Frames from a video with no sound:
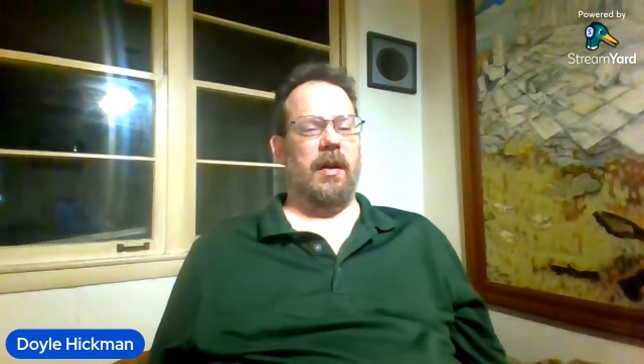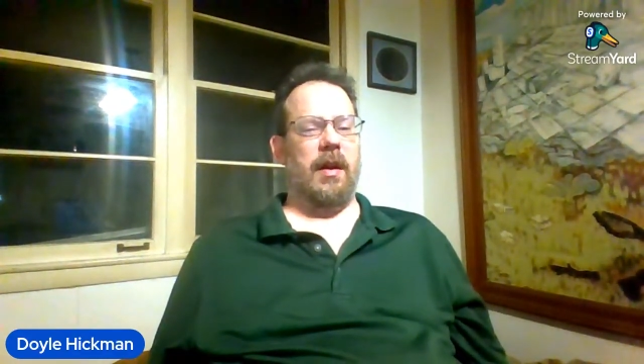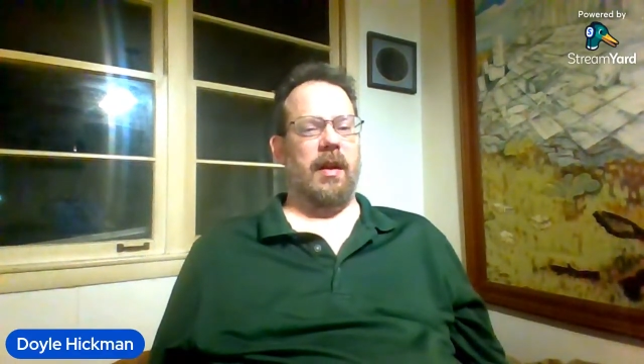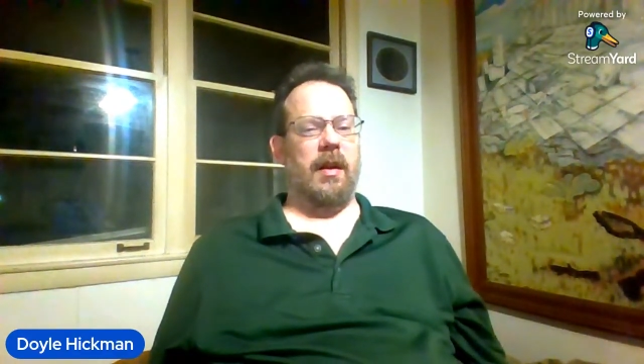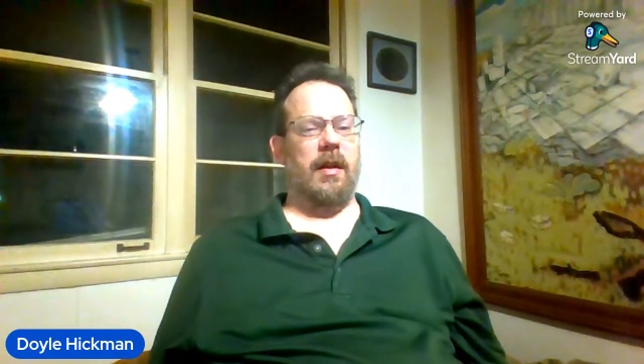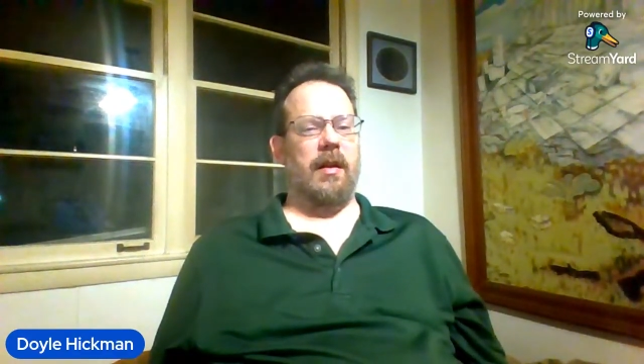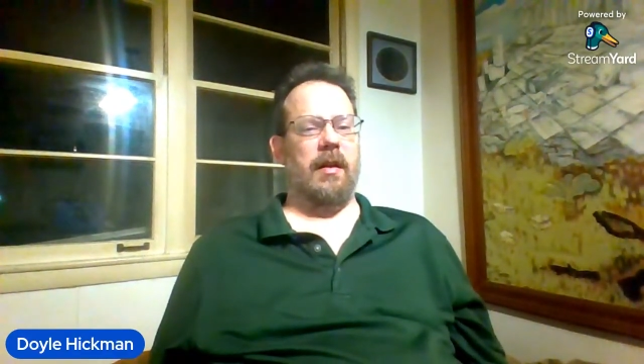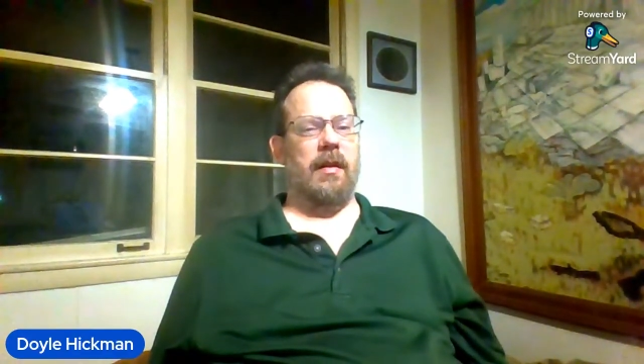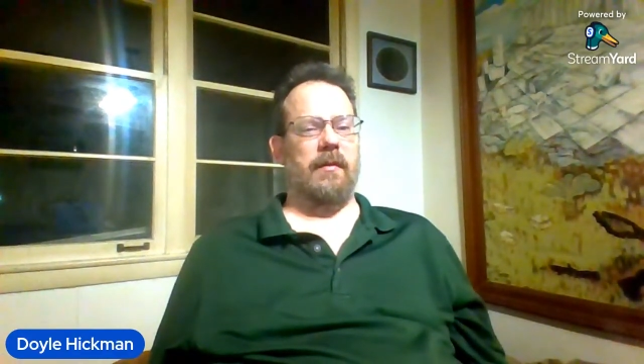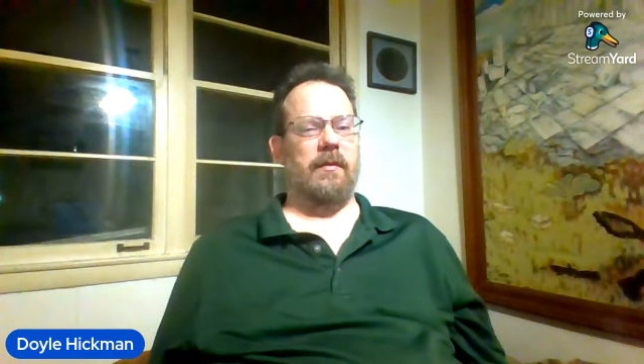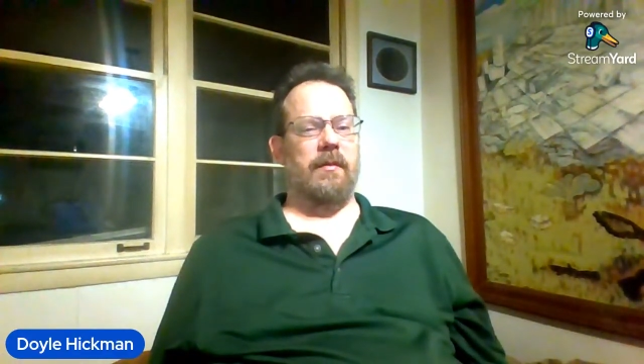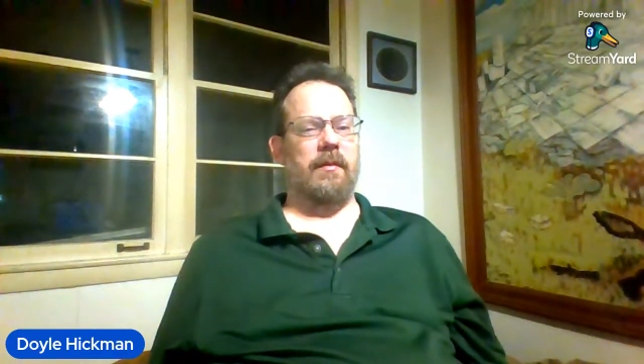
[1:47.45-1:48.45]

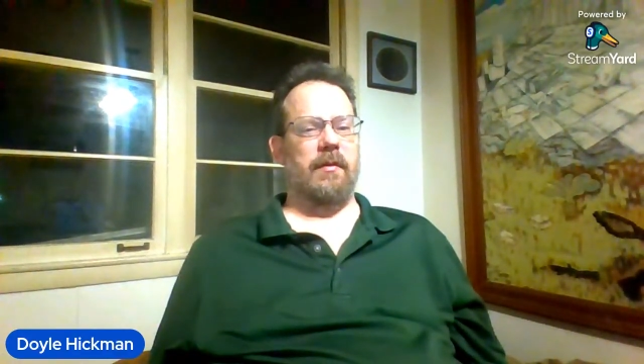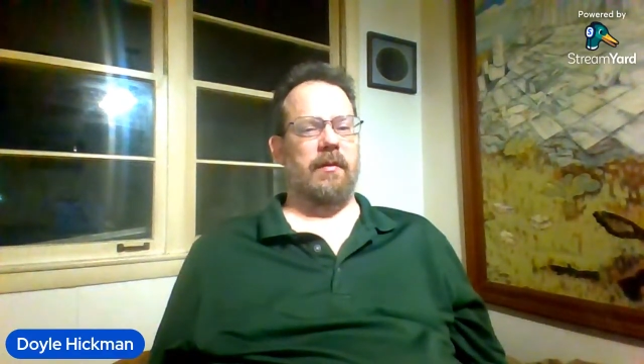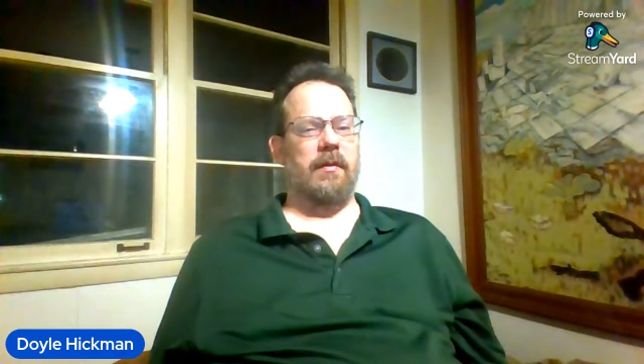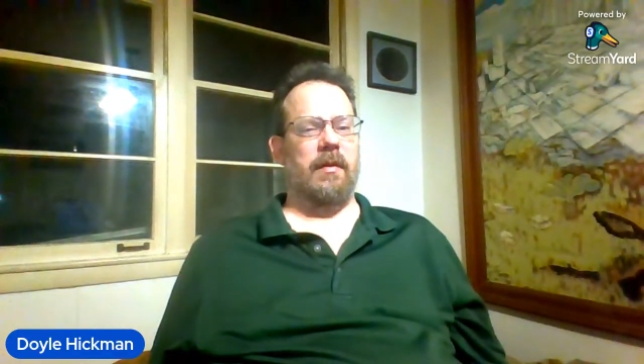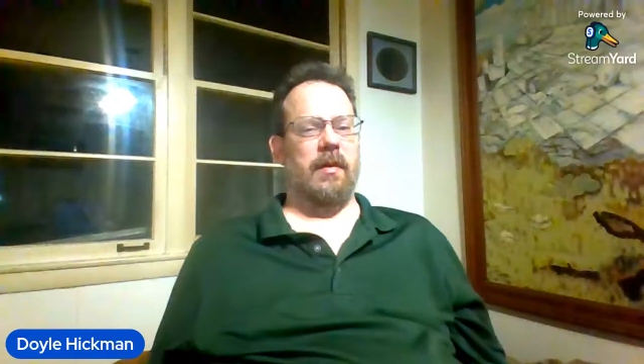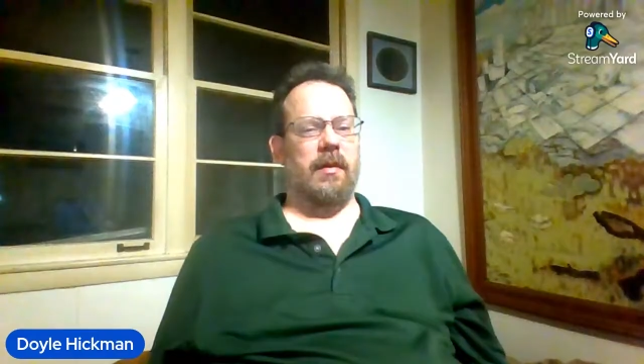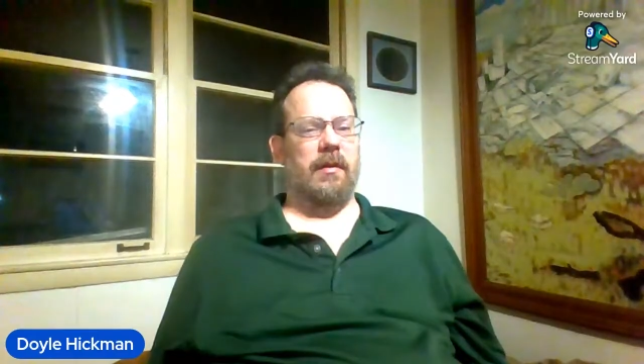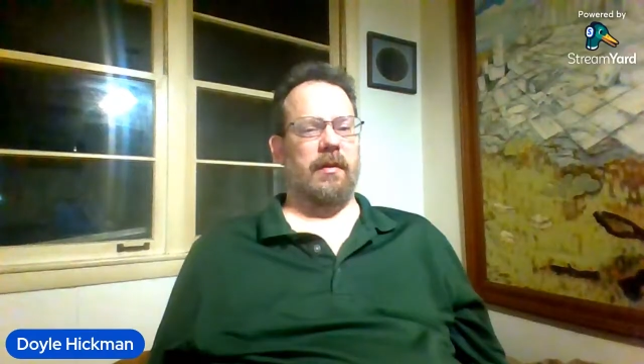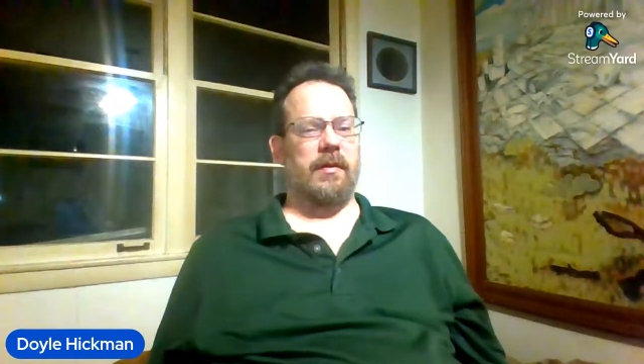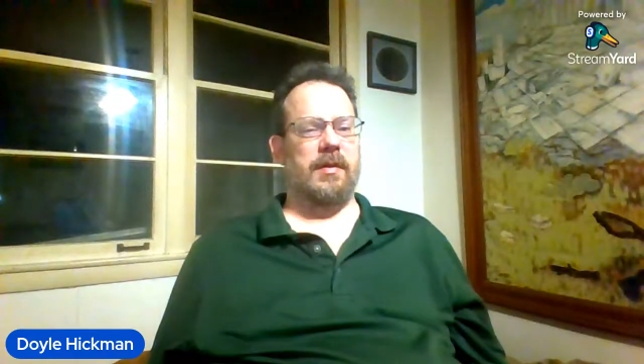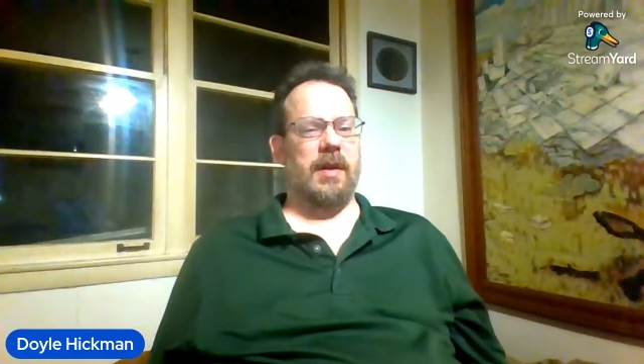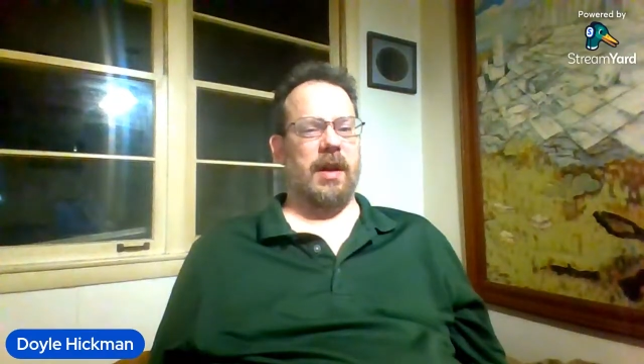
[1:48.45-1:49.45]
And
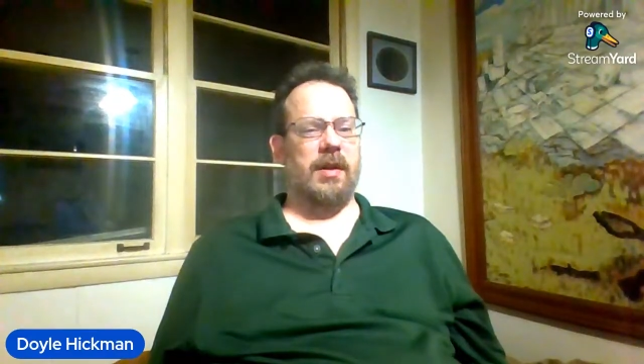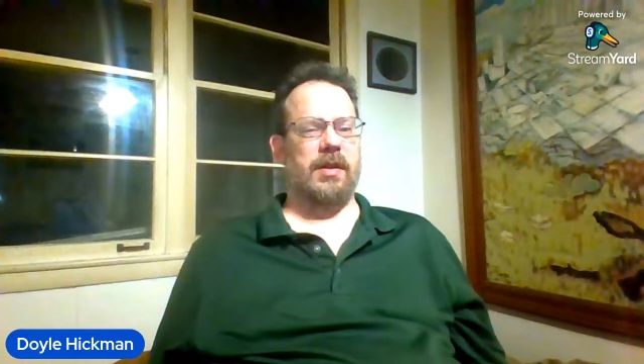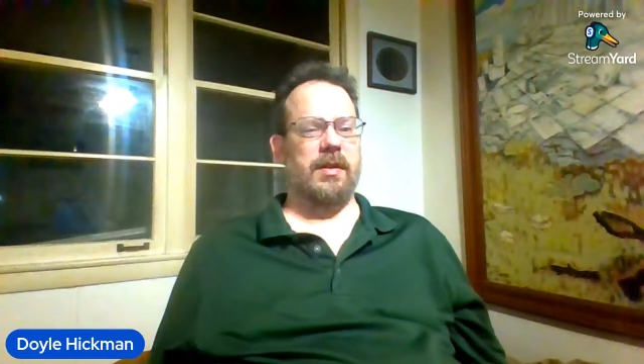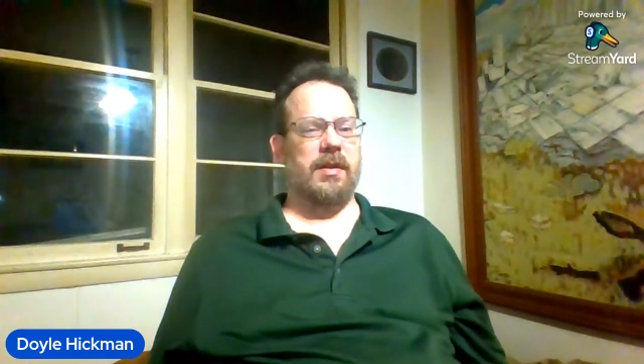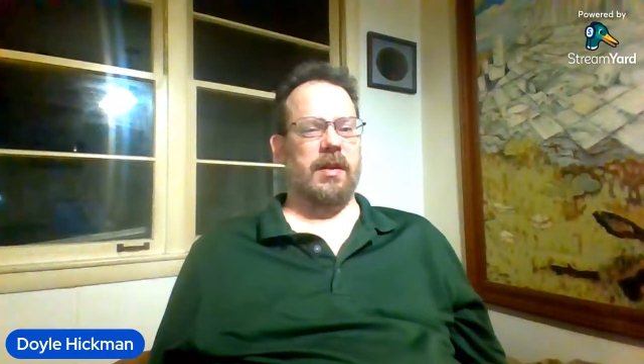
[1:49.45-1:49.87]
the sections